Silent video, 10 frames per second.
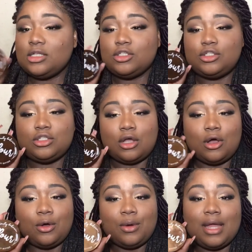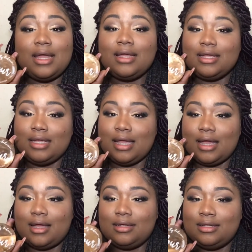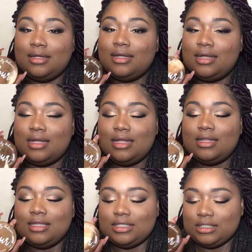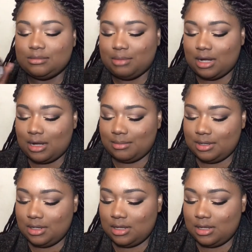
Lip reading: So yeah, this is bomb.